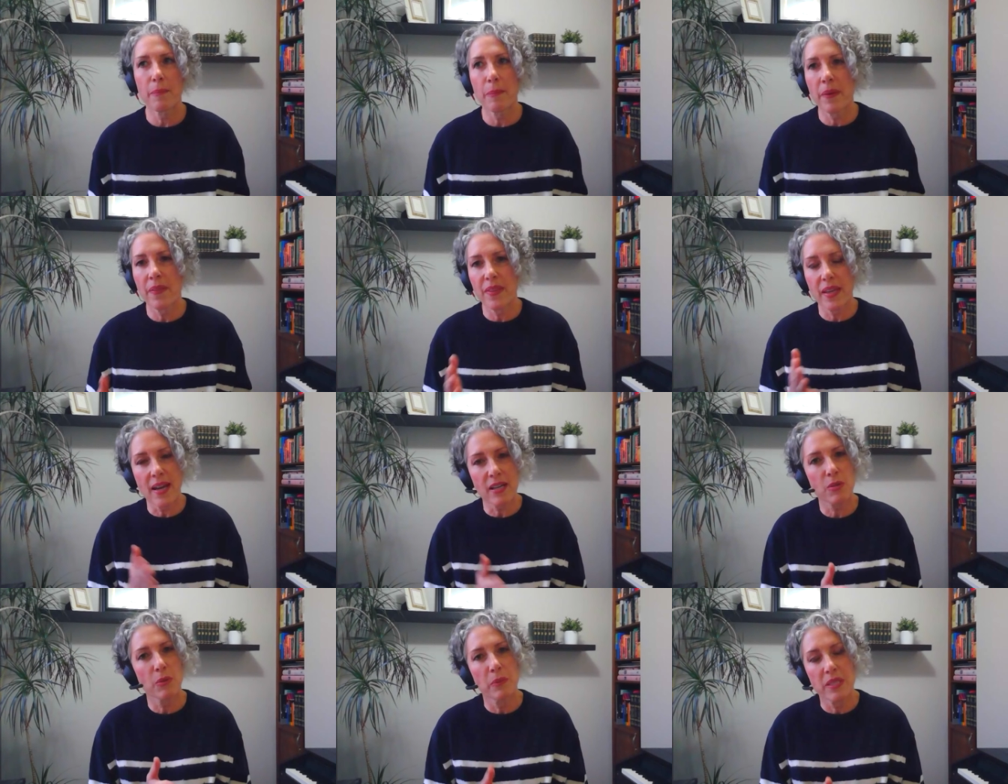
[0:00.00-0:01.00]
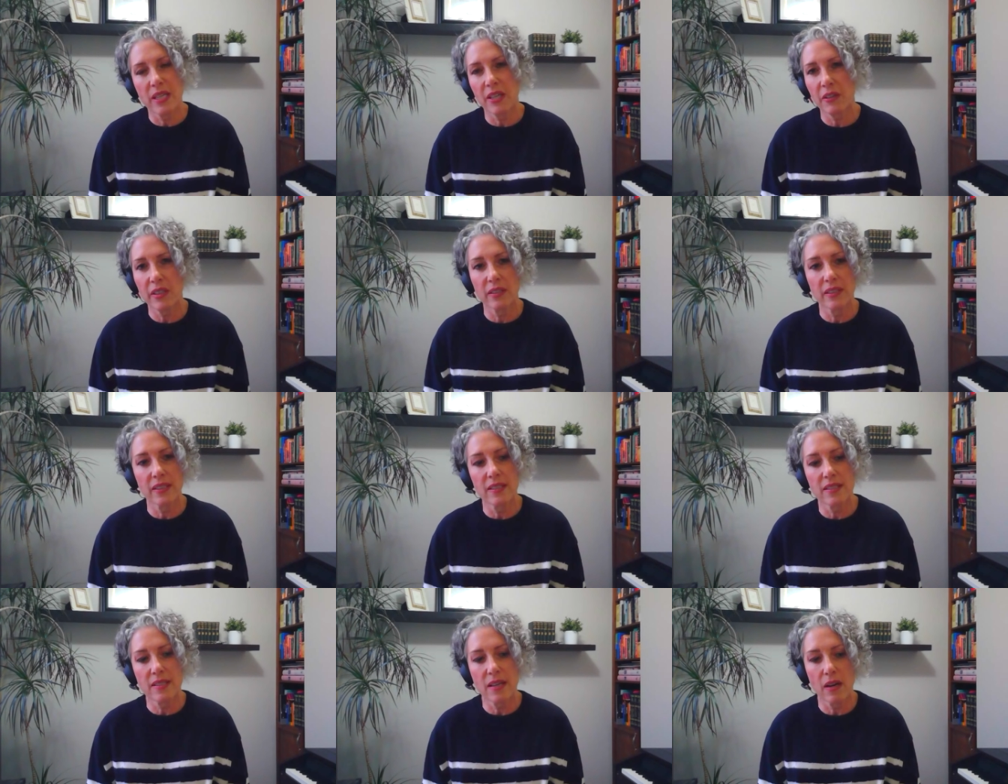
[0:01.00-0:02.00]
But the actual material
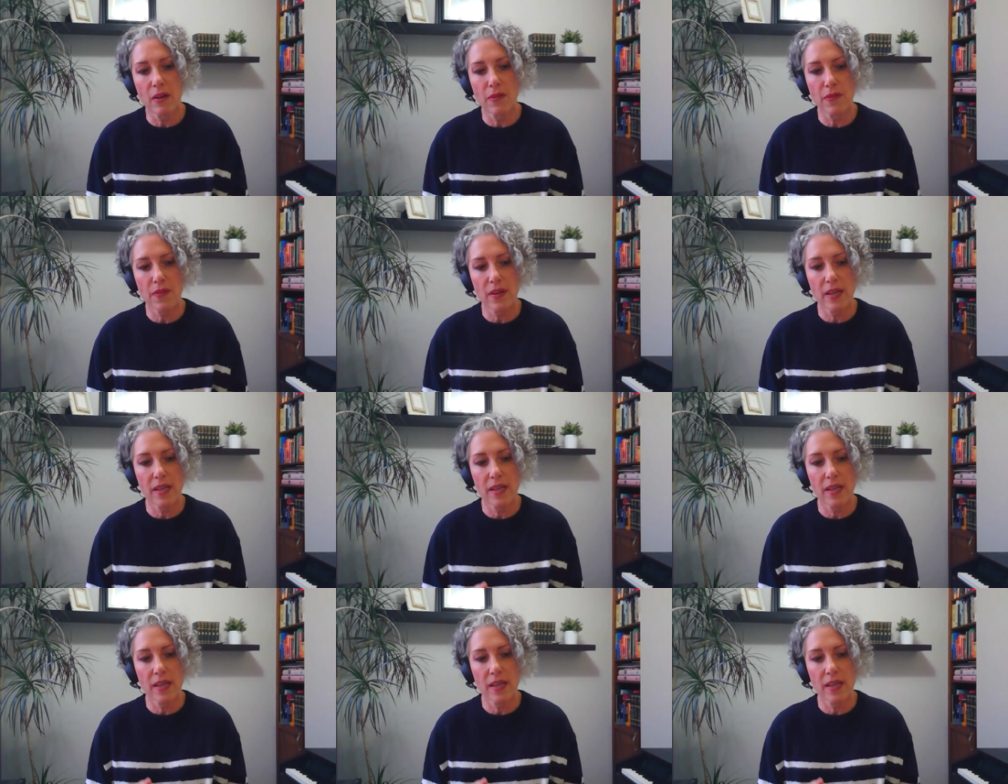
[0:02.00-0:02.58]
itself,